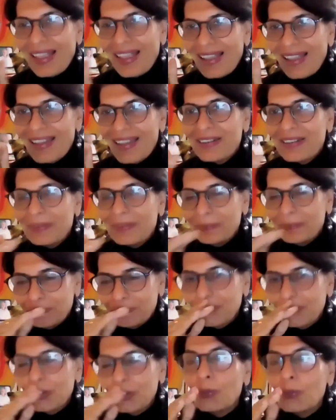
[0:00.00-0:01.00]
and
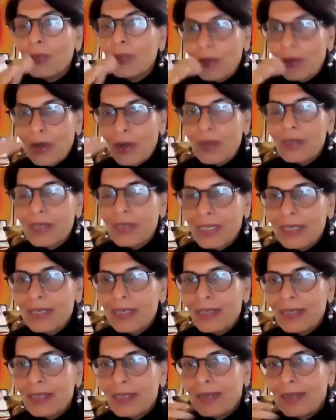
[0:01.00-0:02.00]
you will not need
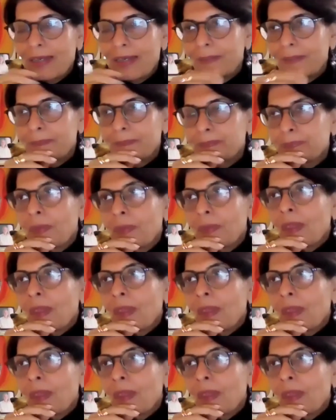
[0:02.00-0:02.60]
any iron